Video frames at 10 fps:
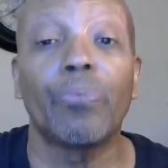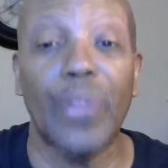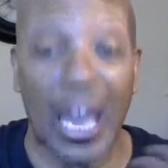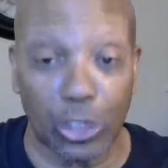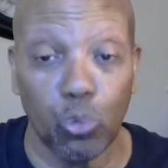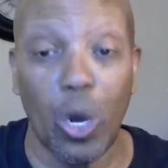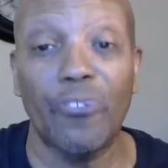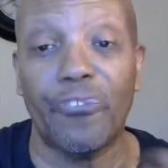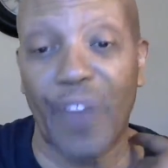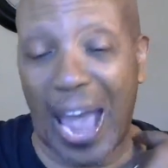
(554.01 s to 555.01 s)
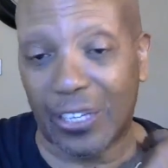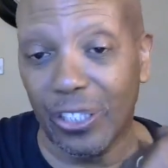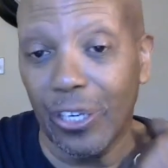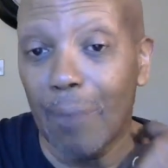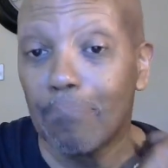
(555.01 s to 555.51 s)
That's one
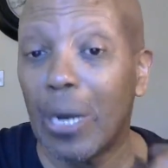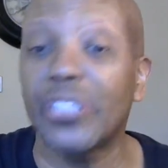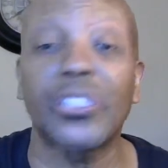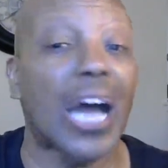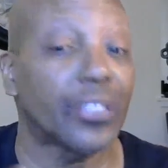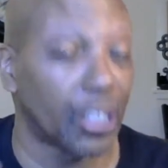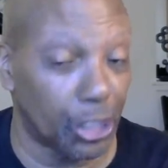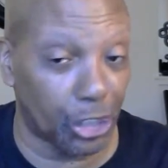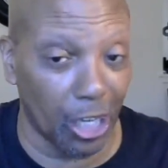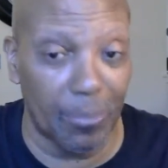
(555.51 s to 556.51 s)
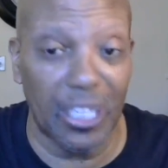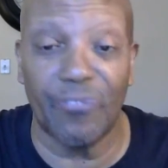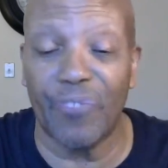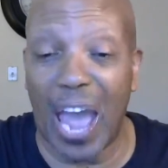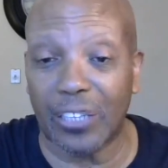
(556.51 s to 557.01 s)
factor, but it's not the
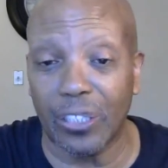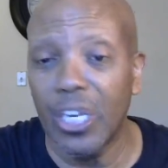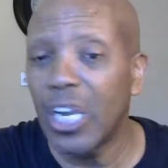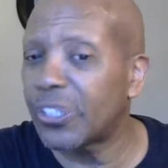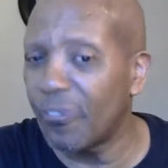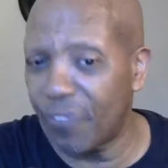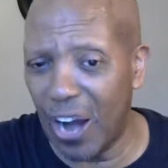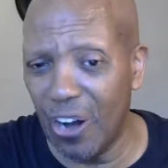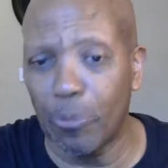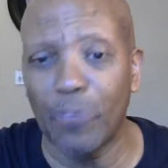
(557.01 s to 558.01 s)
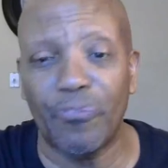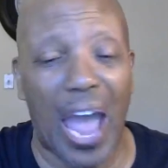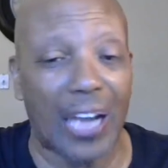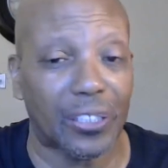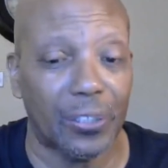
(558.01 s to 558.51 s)
determining factor. It's a variable
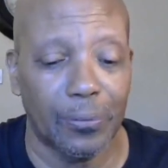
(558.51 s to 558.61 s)
factor.